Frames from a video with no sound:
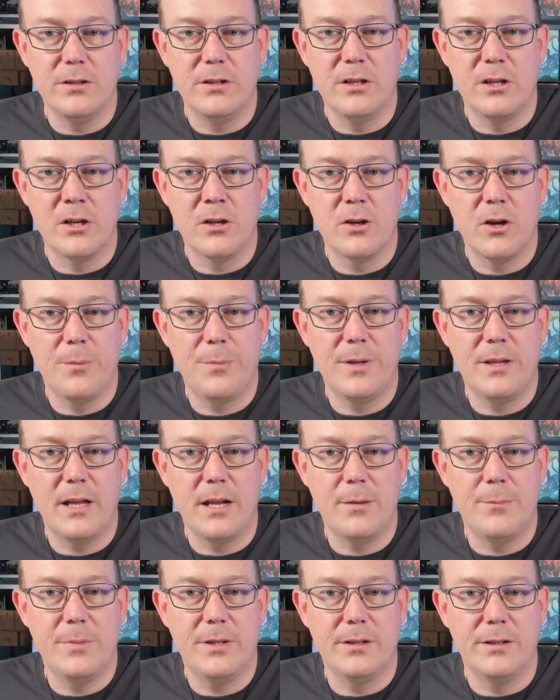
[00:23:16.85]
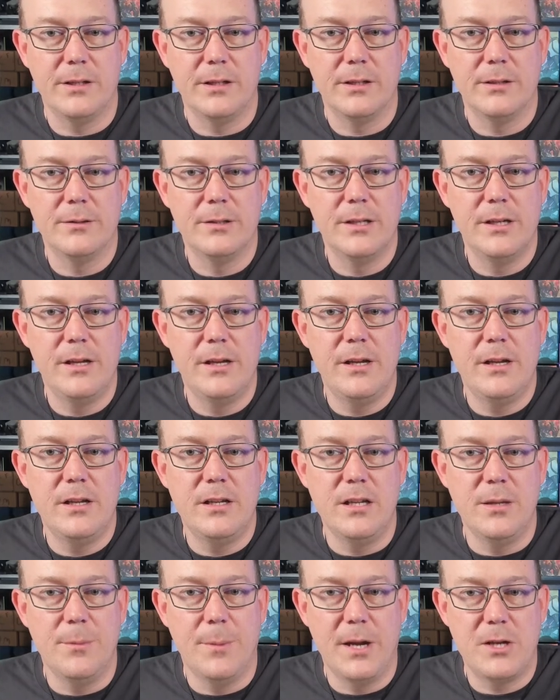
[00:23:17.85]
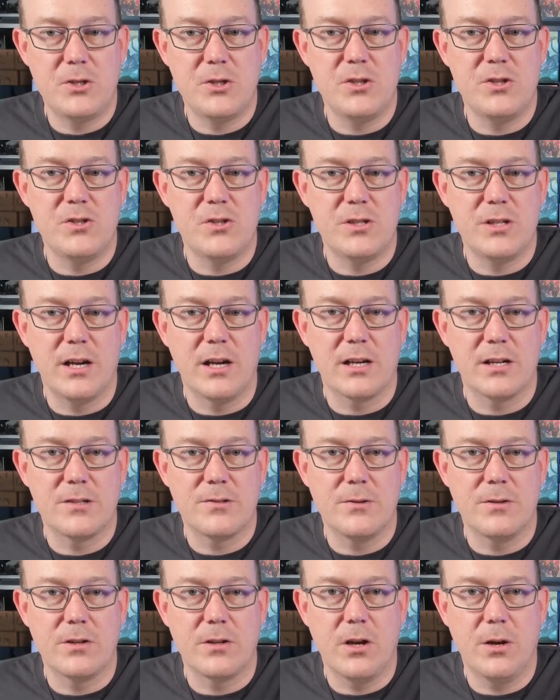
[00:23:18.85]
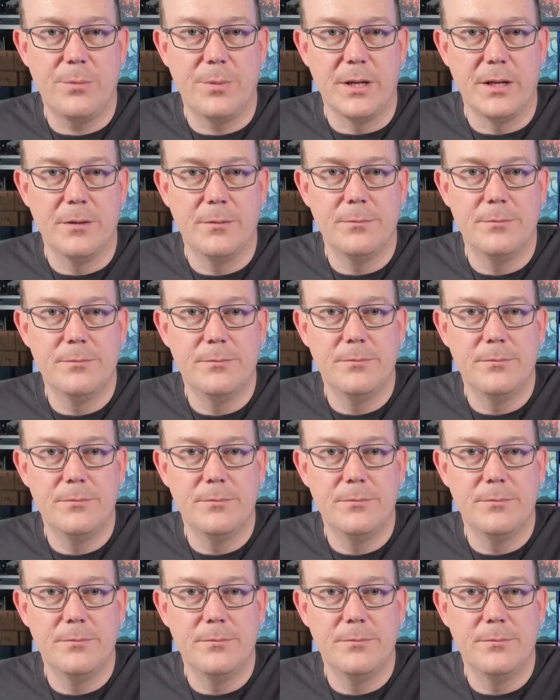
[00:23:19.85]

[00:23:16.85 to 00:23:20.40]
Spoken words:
you can copy that ability. You may choose new targets for the copy.